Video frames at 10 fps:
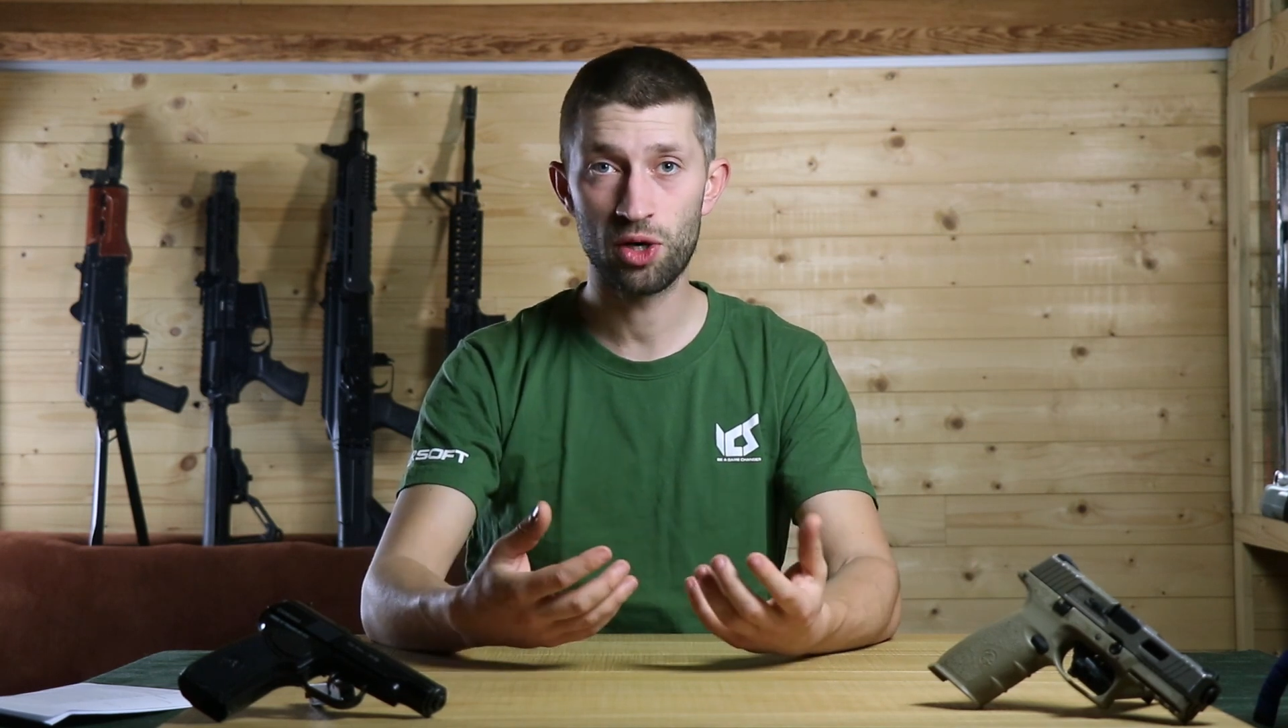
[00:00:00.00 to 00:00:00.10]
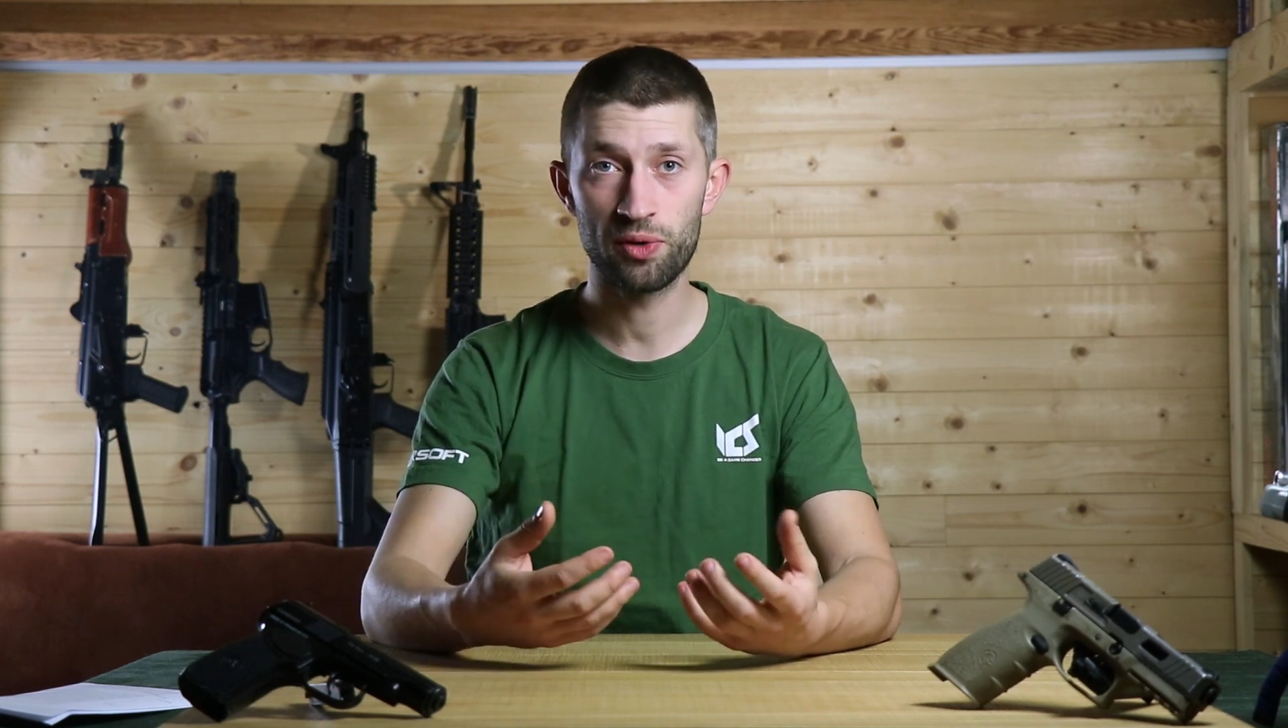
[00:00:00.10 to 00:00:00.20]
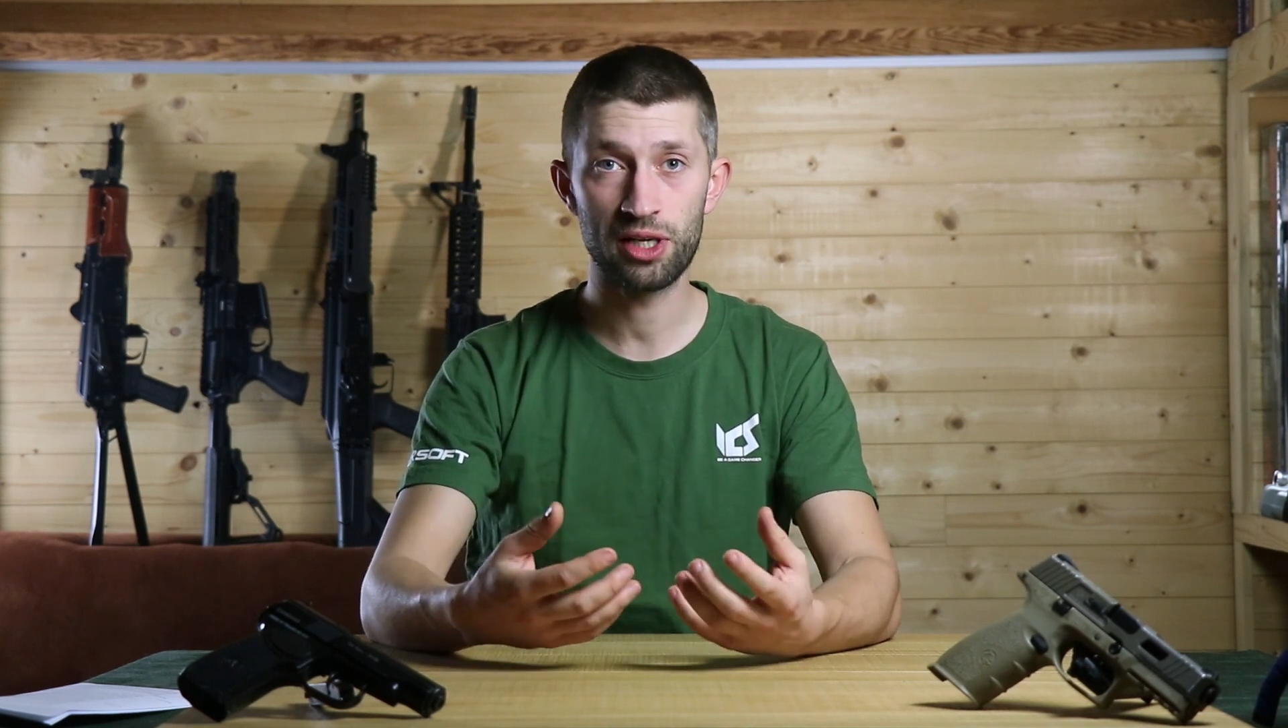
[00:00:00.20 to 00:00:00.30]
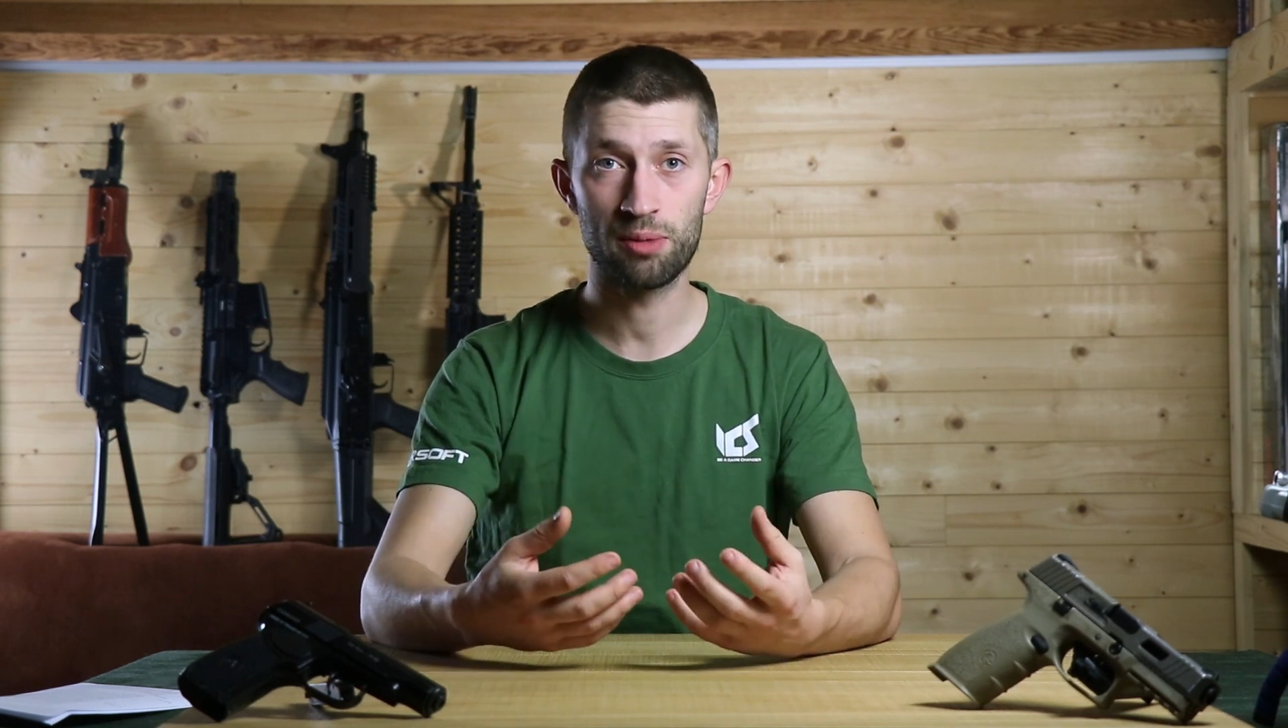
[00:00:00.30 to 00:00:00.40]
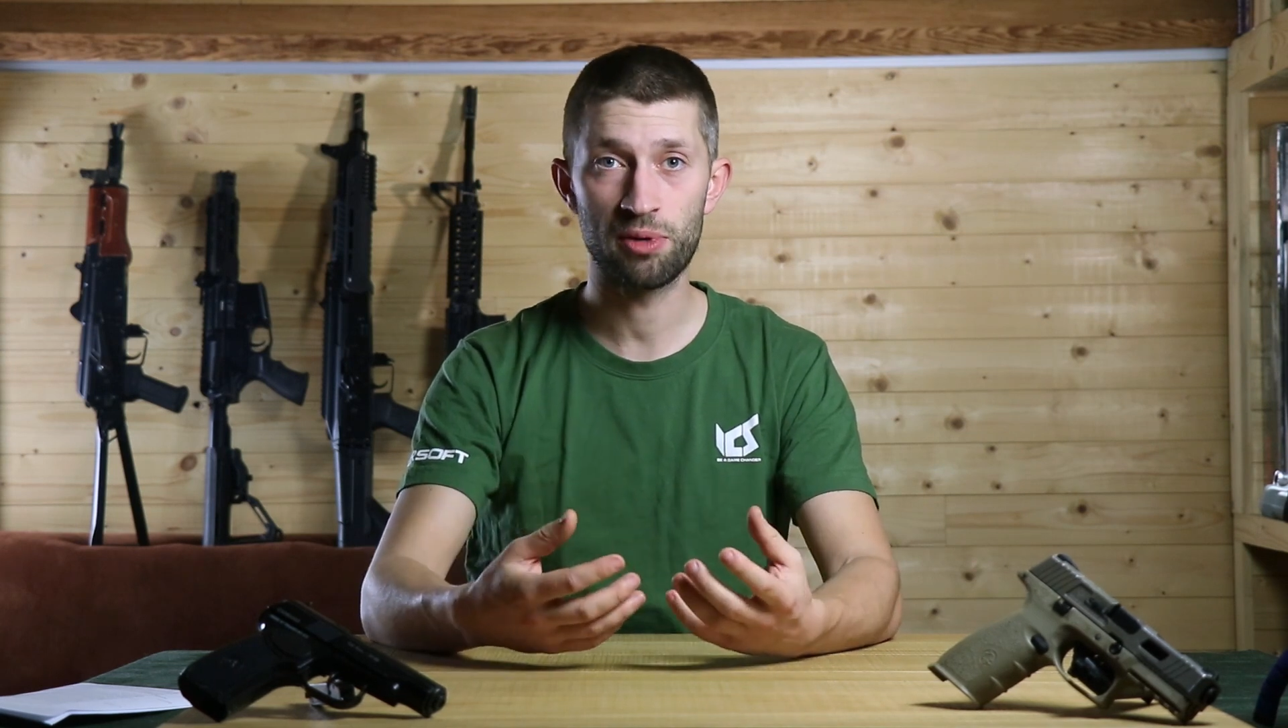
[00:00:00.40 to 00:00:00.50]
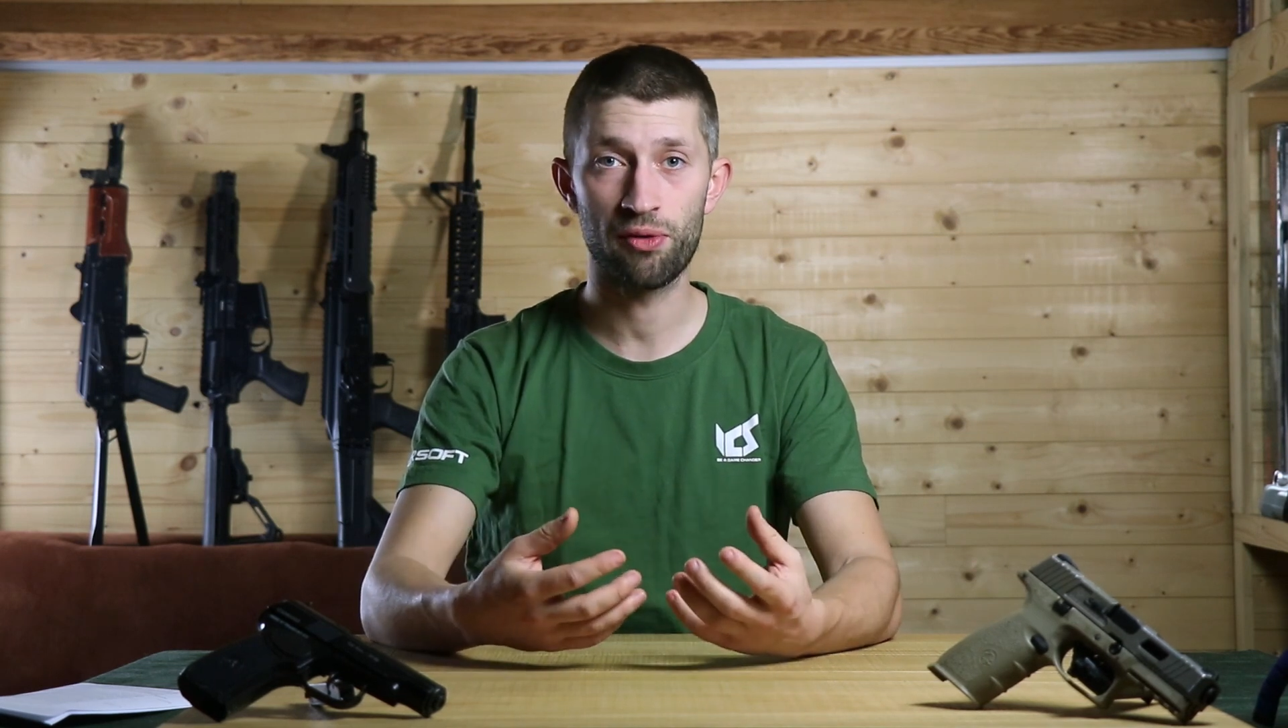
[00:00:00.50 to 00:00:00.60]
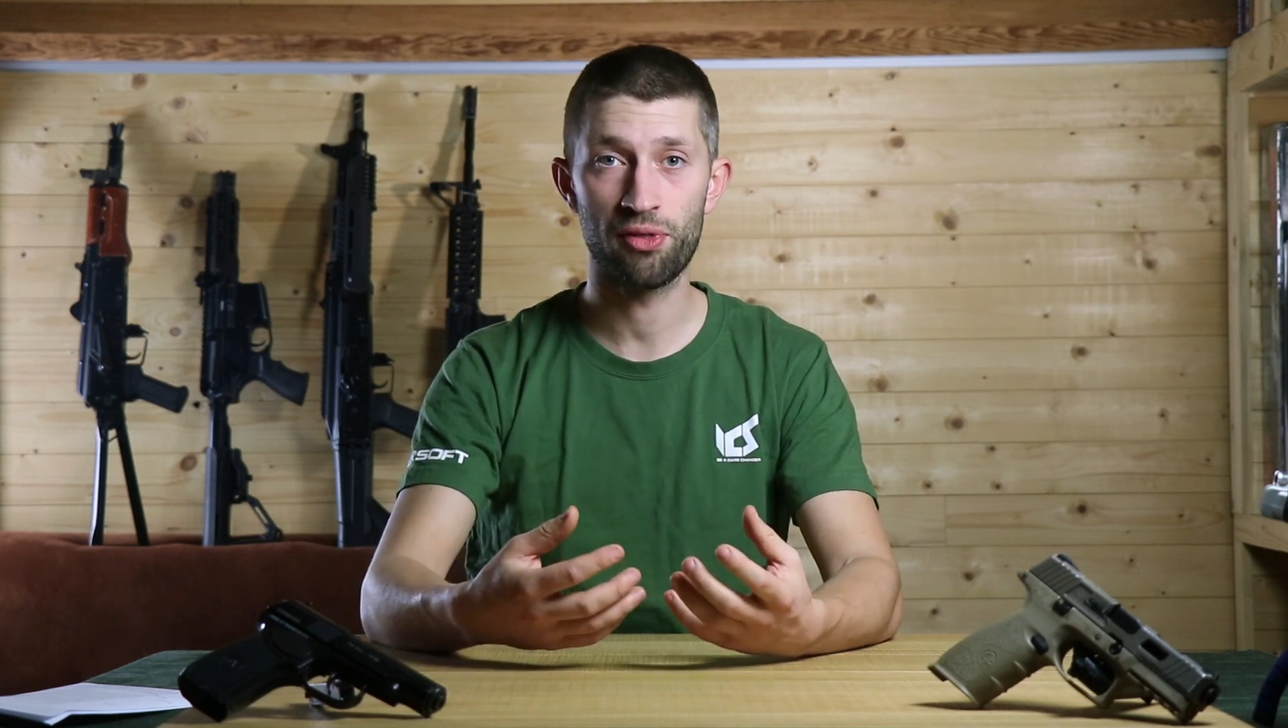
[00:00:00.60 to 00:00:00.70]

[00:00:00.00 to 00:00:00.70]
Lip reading: going about